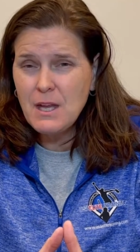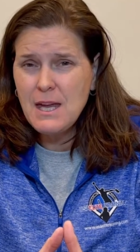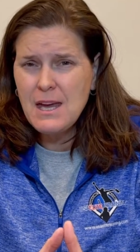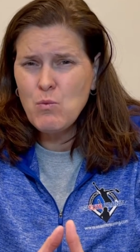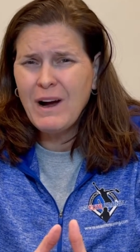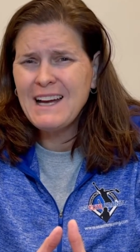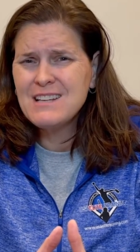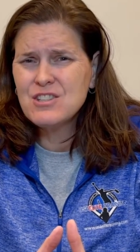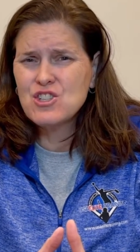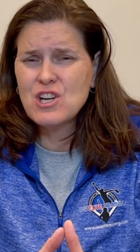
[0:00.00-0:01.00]
And why I
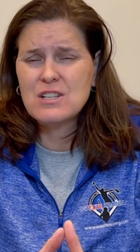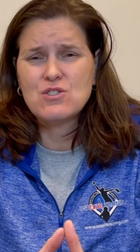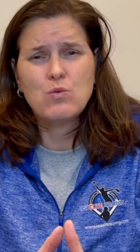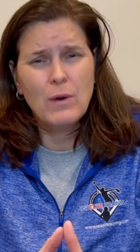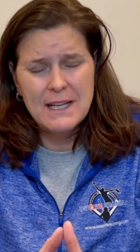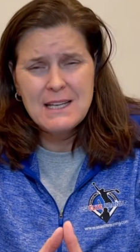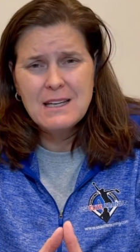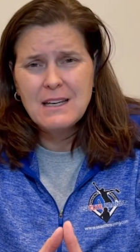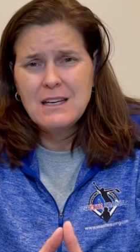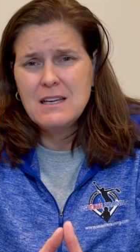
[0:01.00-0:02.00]
suggest 20
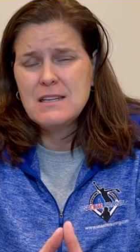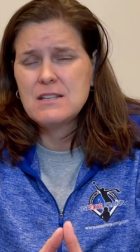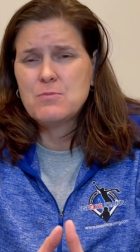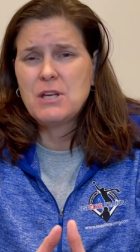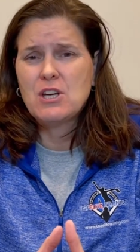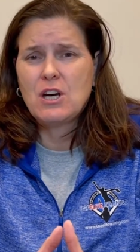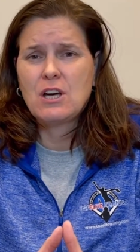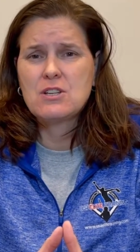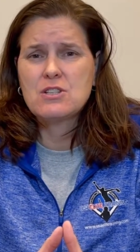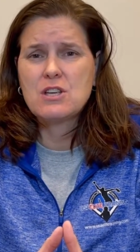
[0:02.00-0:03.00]
is
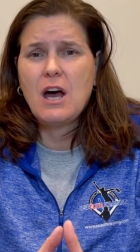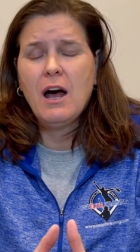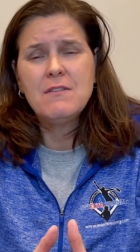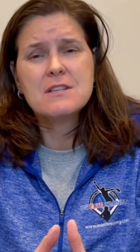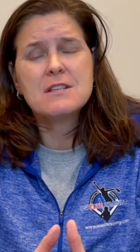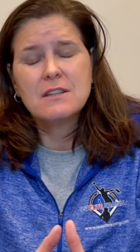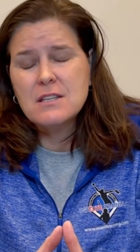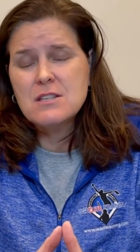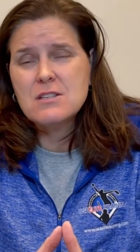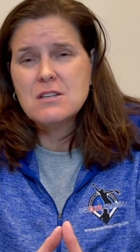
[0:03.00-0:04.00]
because on this
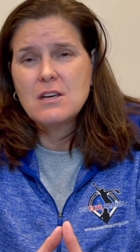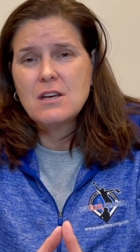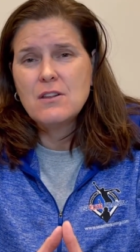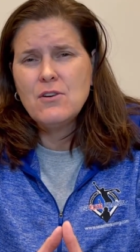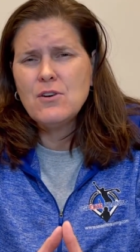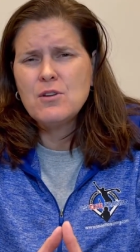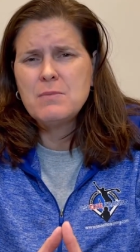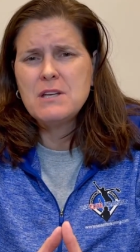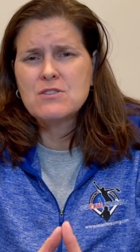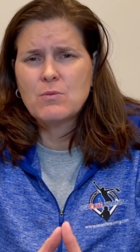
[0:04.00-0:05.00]
list, there are going to
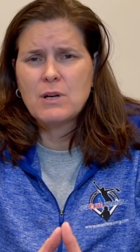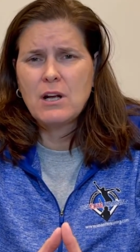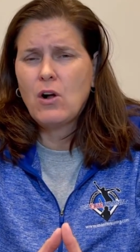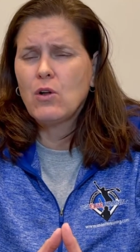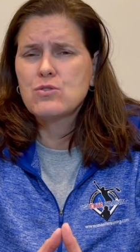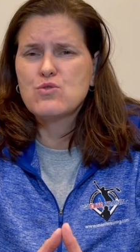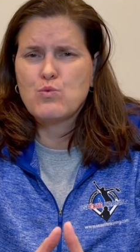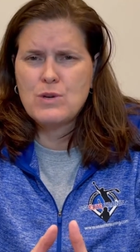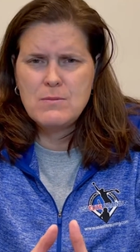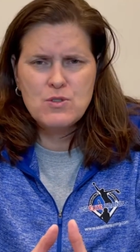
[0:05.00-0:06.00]
be some what I call
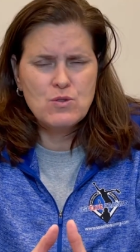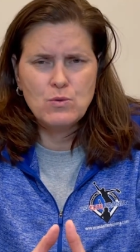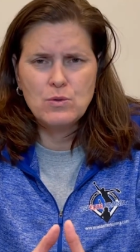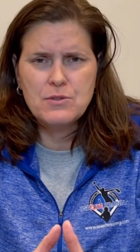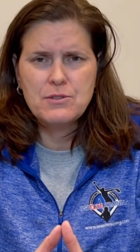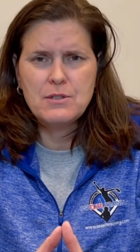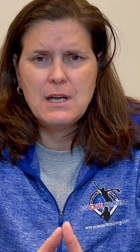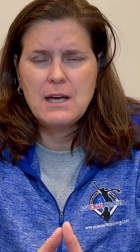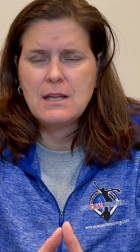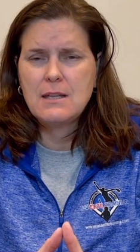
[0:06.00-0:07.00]
dream schools.
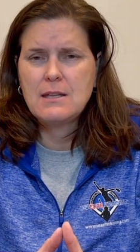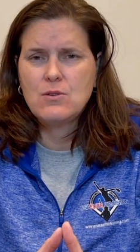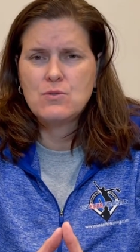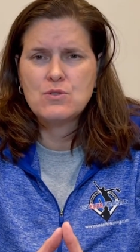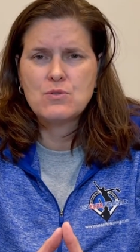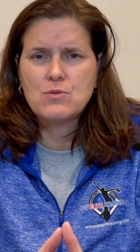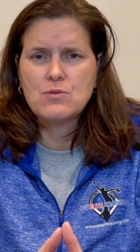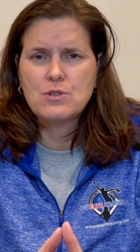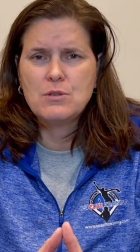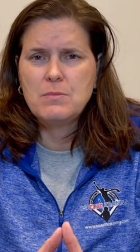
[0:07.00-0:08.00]
And those schools
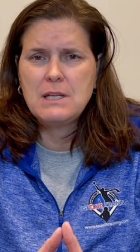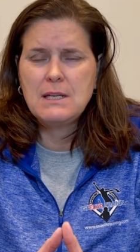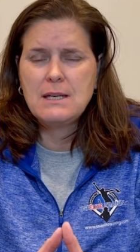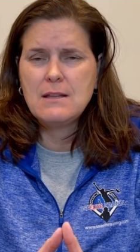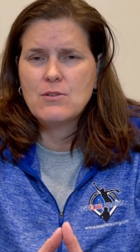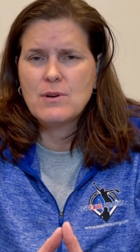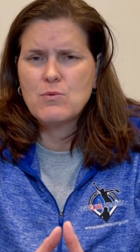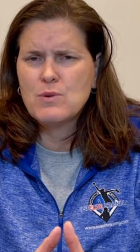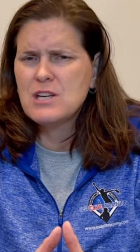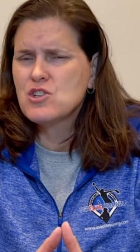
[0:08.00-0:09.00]
could be either a
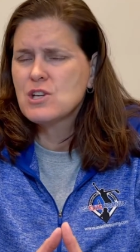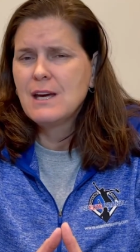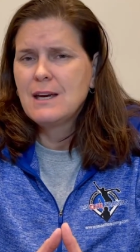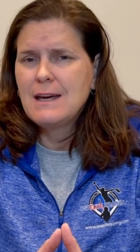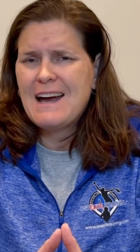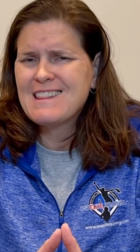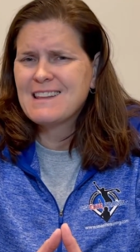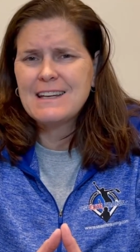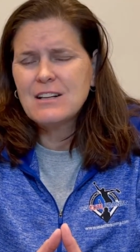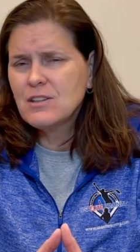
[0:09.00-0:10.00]
reach
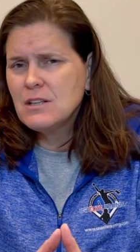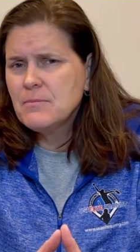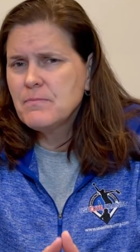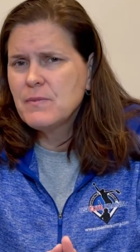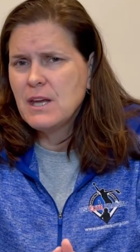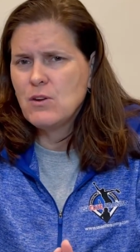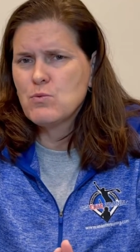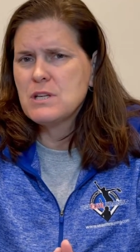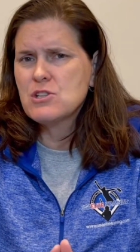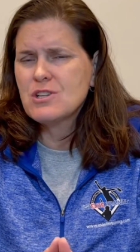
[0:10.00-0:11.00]
athletically, a
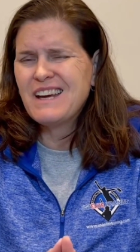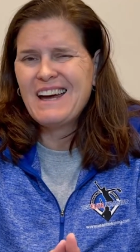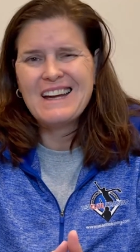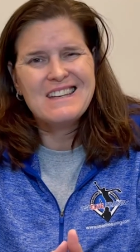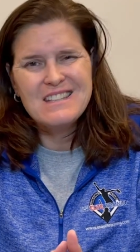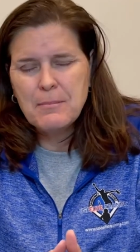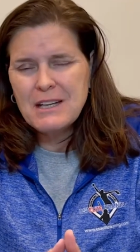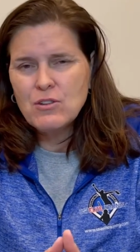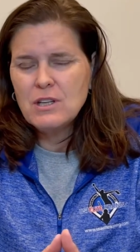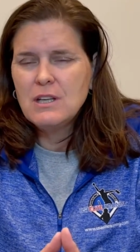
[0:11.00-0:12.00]
reach
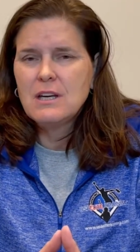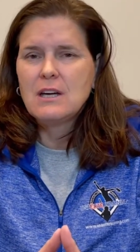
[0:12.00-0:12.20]
academically.